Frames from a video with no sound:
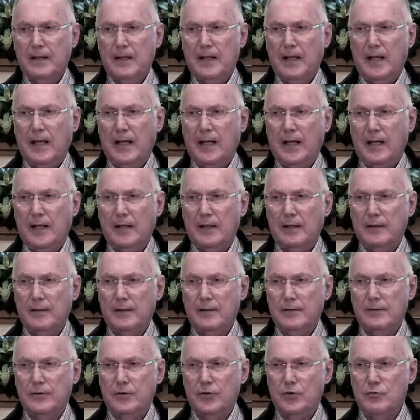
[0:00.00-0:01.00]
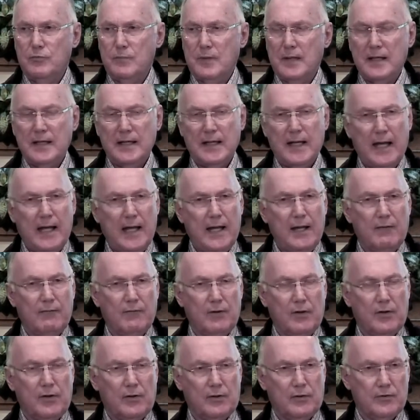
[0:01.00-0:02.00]
and you may
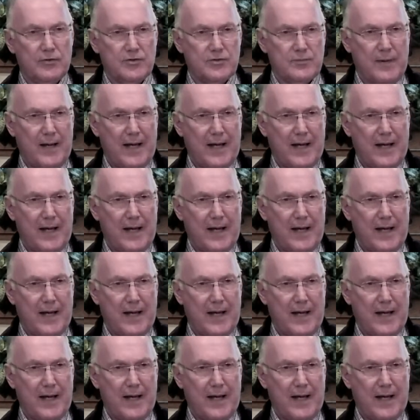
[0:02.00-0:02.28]
have Unger's